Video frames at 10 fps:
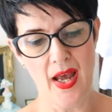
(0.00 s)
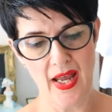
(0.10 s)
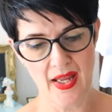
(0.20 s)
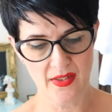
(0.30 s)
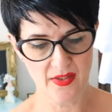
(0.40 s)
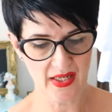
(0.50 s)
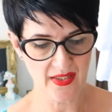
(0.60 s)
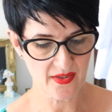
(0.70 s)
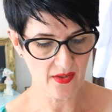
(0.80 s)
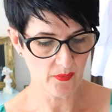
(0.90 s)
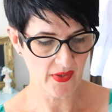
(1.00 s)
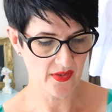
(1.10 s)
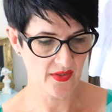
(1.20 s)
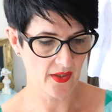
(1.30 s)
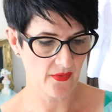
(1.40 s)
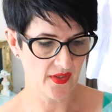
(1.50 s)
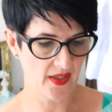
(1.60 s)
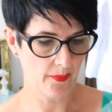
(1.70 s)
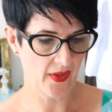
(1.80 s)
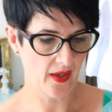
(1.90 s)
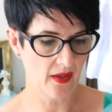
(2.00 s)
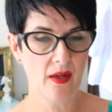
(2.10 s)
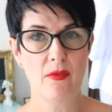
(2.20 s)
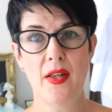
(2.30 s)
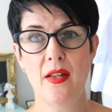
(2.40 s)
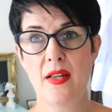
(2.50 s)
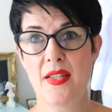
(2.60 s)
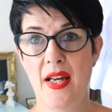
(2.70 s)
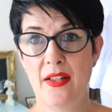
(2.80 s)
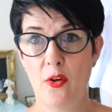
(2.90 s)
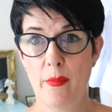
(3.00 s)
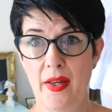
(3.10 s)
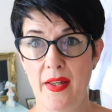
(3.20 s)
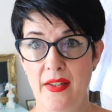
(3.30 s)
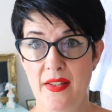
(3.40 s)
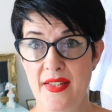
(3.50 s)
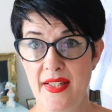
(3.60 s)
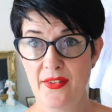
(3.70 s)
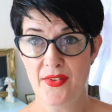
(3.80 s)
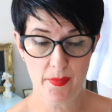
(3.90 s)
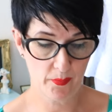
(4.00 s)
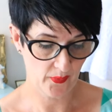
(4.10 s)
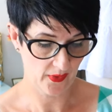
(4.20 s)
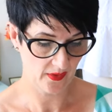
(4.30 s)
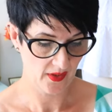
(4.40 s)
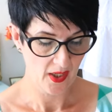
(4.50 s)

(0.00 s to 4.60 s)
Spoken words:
And as I went to sew the zip in, I realized I hadn't got my concealed zip foot,